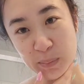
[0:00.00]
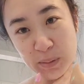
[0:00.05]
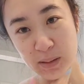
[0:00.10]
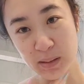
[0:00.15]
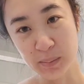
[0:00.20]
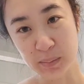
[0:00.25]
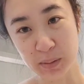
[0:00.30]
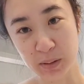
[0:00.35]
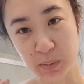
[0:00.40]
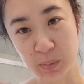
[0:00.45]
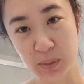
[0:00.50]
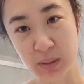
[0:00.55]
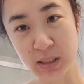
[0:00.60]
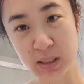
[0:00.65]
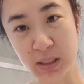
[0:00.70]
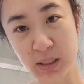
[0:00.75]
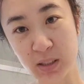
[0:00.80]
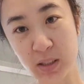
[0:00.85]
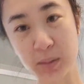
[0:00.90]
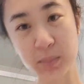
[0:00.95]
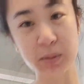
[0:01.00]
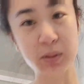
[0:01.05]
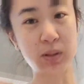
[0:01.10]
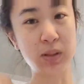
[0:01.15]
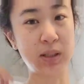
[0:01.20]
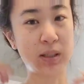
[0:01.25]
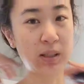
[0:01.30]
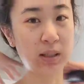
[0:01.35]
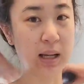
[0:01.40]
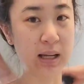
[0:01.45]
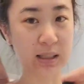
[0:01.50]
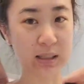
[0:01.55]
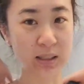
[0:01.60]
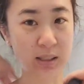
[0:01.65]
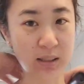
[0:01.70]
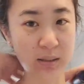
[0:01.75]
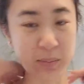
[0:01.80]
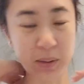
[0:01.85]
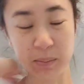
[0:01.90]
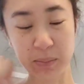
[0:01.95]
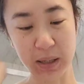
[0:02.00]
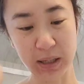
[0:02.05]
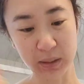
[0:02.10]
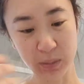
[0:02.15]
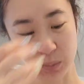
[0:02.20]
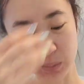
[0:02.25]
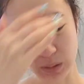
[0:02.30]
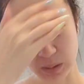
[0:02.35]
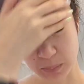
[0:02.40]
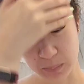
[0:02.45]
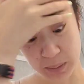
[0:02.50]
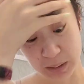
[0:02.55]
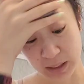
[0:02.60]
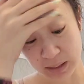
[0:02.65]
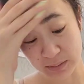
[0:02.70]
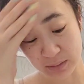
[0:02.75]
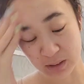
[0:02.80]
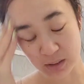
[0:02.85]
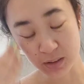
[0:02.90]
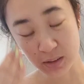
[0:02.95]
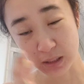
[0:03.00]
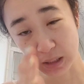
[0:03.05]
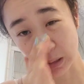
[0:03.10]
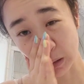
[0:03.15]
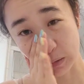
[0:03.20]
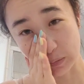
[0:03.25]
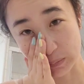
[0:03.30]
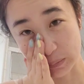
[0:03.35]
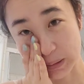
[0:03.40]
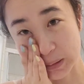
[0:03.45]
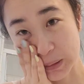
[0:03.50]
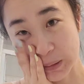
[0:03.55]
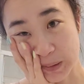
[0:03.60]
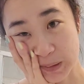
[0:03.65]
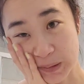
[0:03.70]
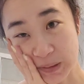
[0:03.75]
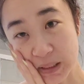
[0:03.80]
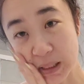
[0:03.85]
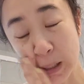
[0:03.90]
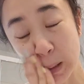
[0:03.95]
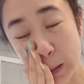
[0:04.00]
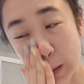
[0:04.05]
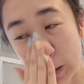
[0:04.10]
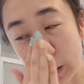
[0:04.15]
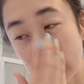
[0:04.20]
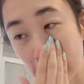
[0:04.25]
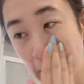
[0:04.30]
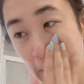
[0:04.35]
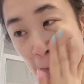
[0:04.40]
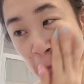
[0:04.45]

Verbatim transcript: but I'm going to wear a tank top so they can access my back without me having to take off my shirt or anything.